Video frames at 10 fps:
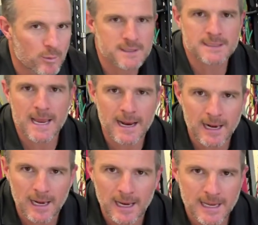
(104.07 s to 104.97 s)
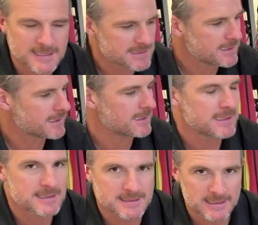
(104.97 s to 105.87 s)
which is that classic
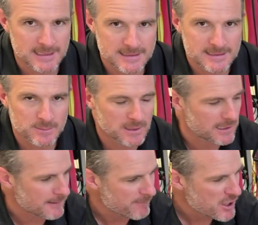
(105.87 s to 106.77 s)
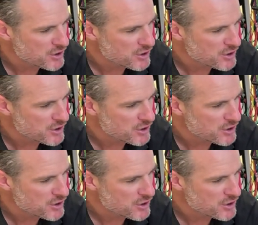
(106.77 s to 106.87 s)
knee instability.